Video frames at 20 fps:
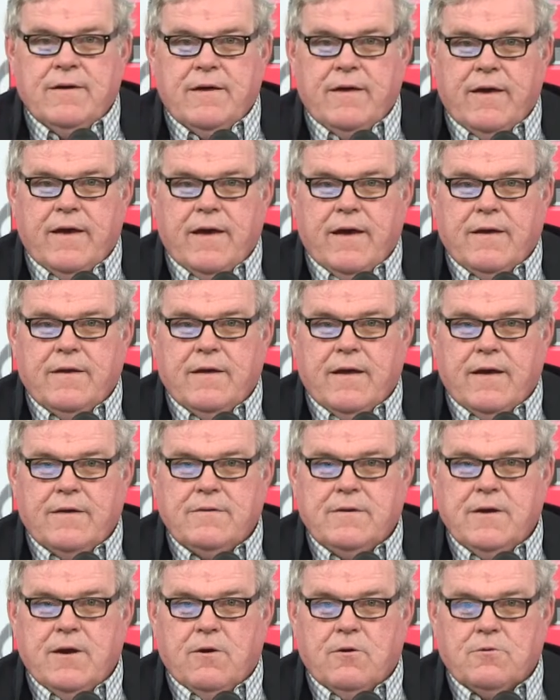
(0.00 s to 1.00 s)
And
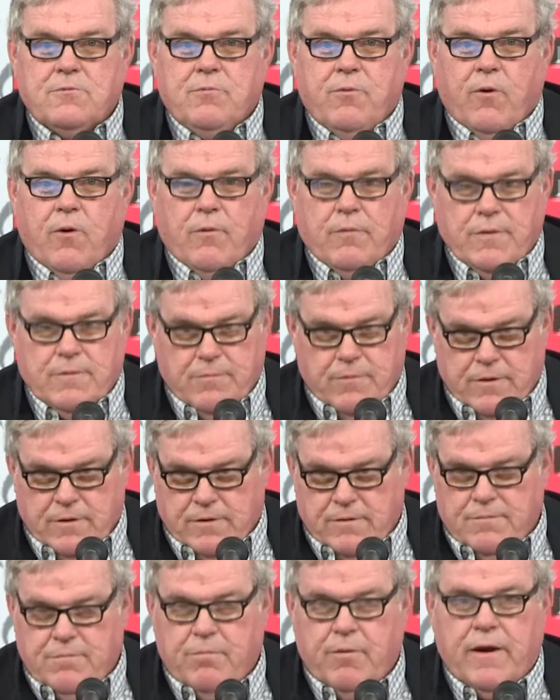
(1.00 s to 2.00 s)
as he goes forward,
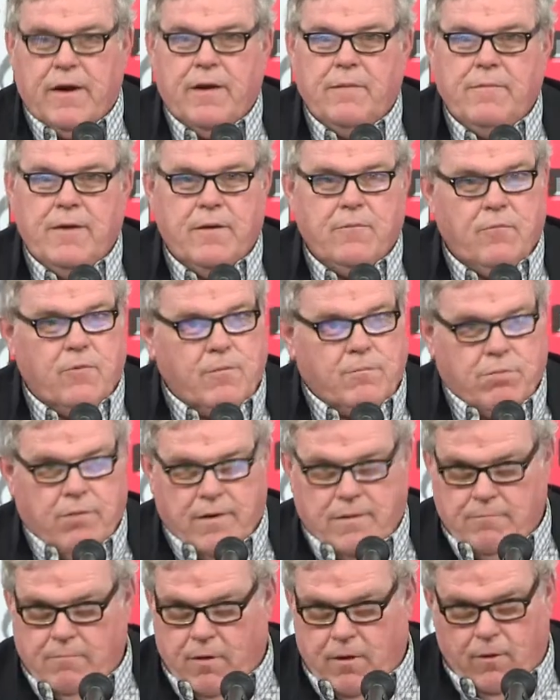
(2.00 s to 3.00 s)
we'll bring him in. We'll
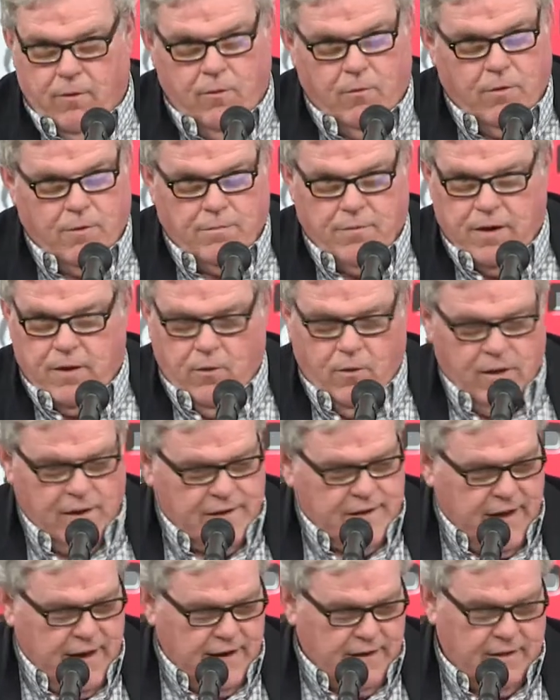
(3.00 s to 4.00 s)
bring Mo. We'll bring all the
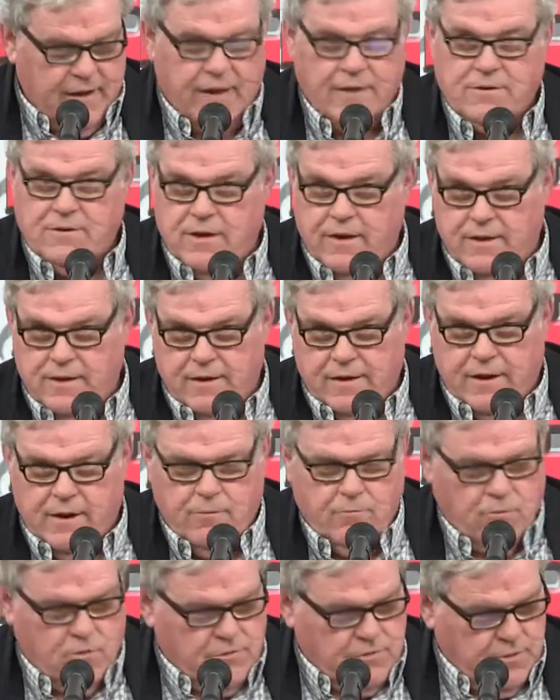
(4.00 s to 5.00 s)
candidates in.
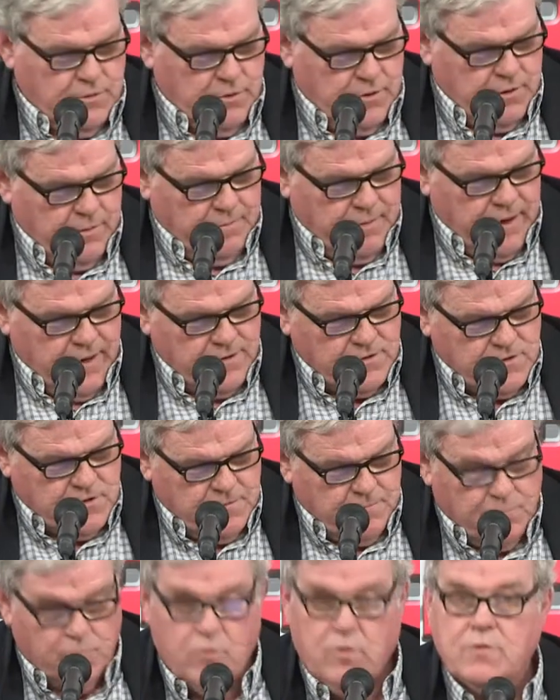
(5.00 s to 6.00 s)
Again, we'll do the debates.
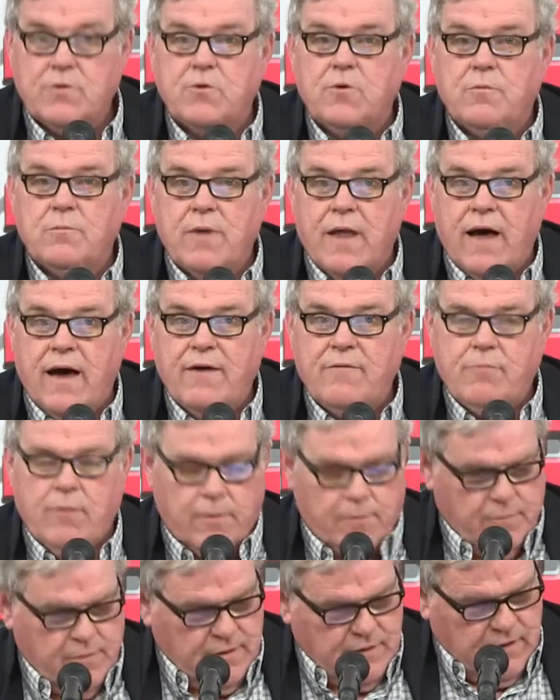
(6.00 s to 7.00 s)
We'll do them live
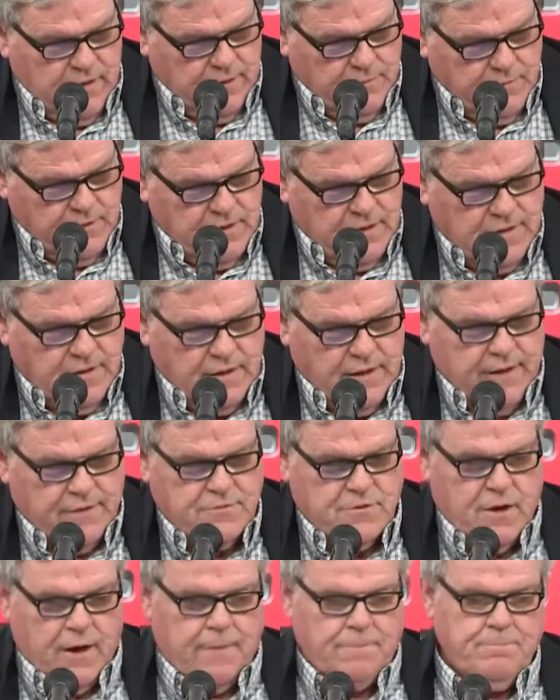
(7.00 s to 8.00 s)
like we did the
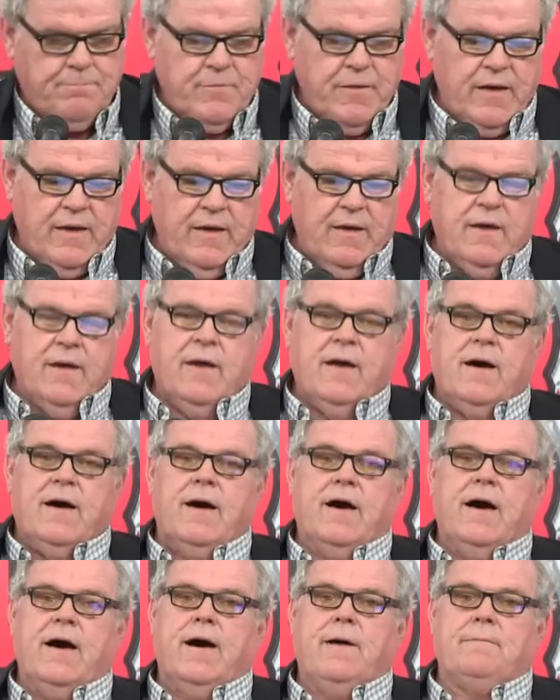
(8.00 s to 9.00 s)
last time.
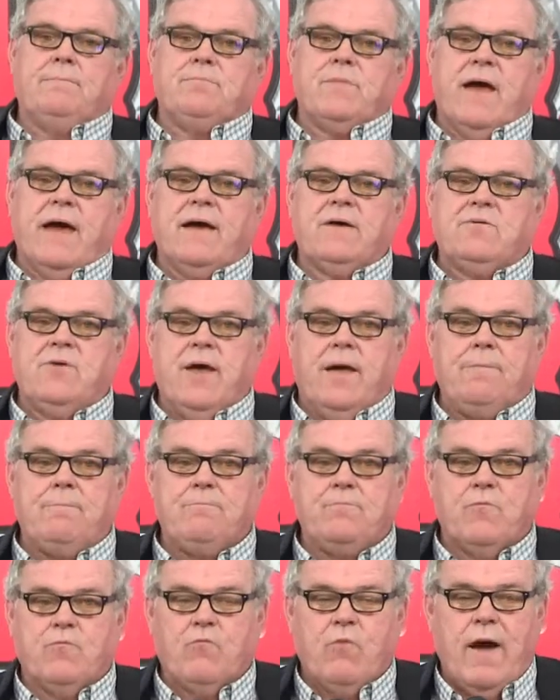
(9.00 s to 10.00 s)
Like I said,
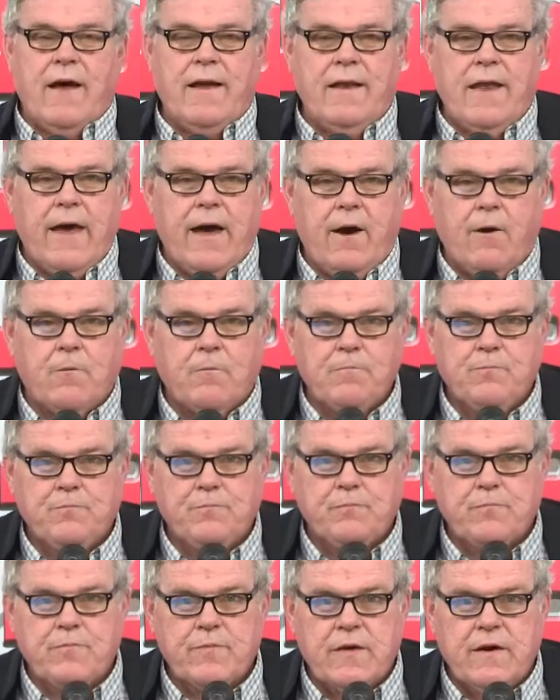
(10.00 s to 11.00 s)
right now,
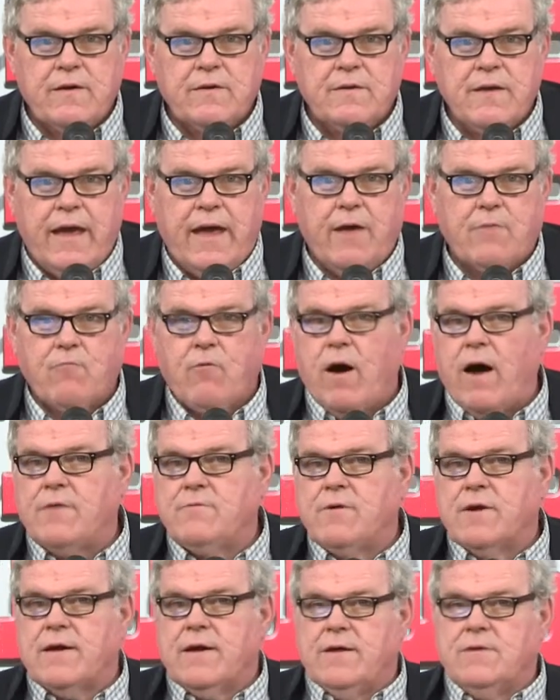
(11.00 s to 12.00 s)
Dan
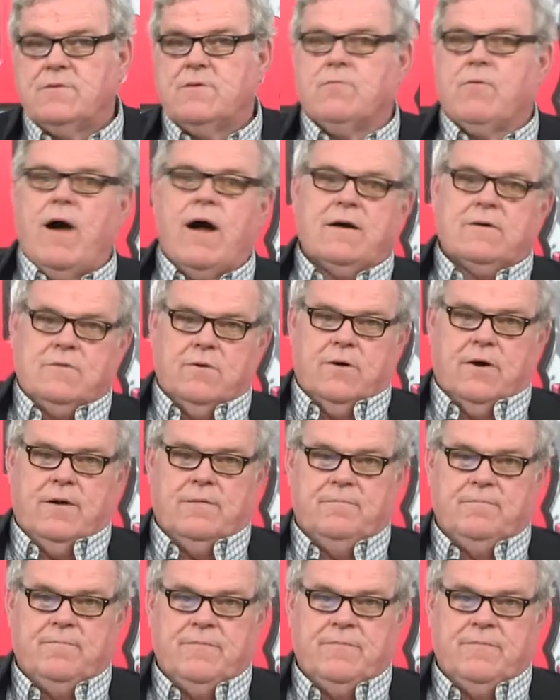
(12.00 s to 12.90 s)
Roderick is the rock star.